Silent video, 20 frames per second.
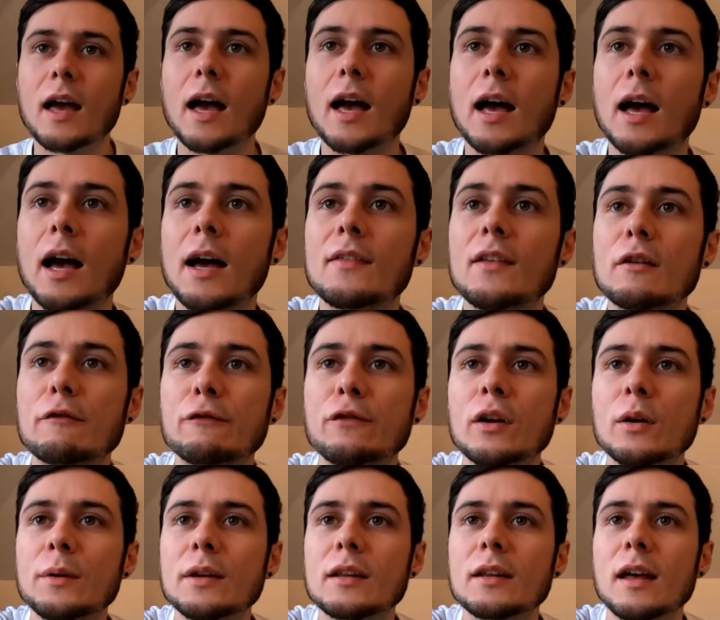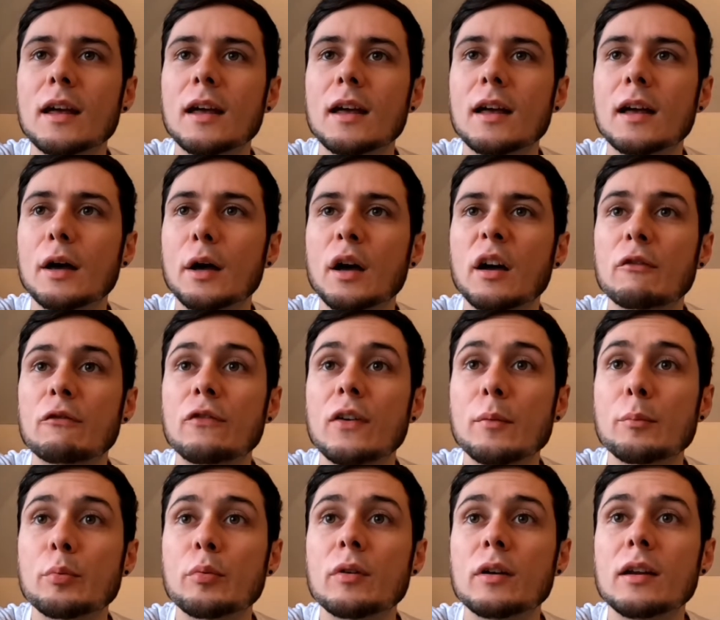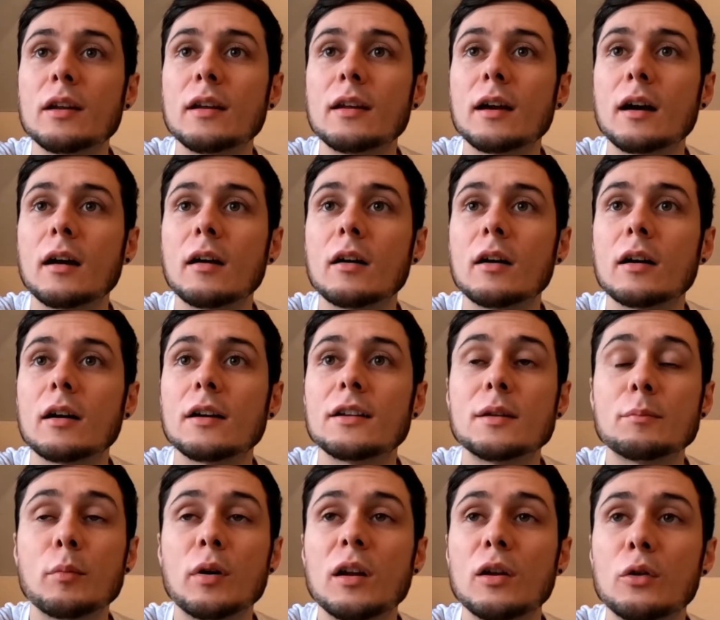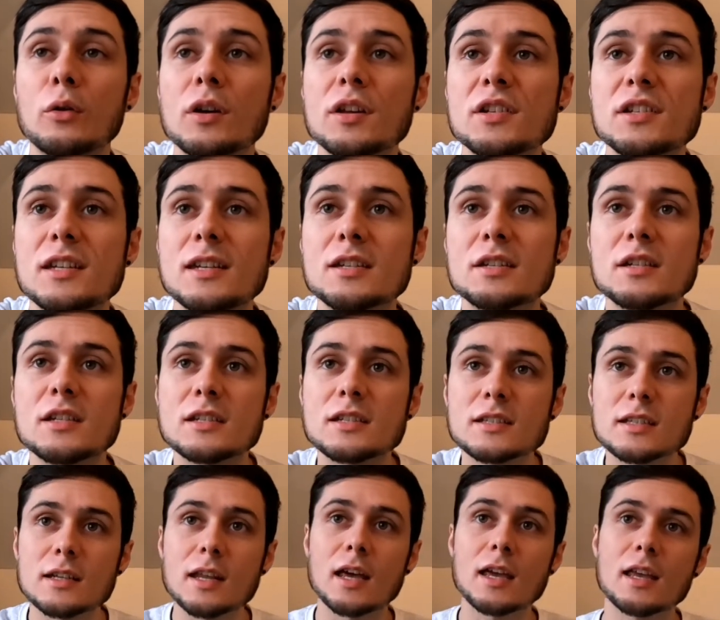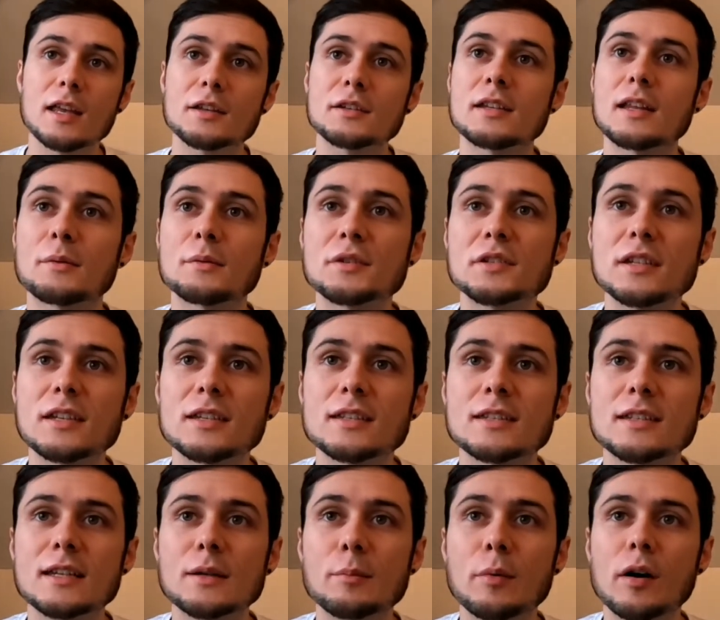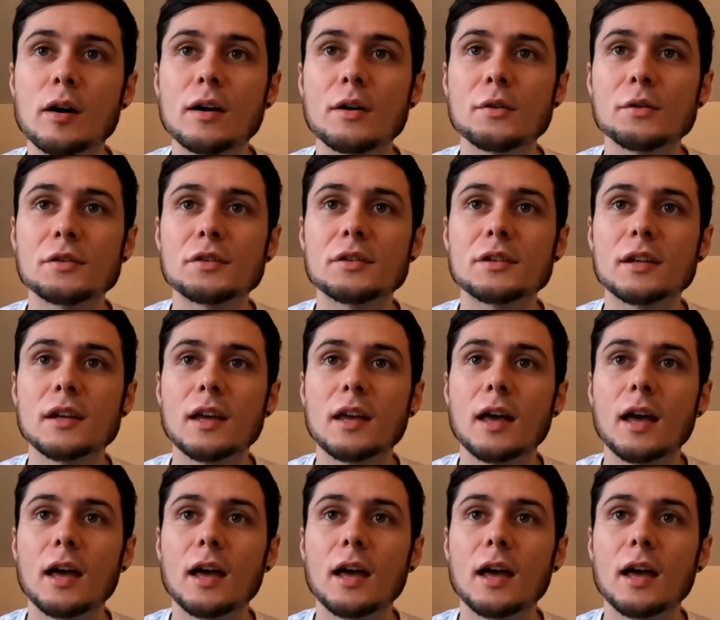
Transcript: And then following that, February, I did my longest distance to date. So that was 16 miles.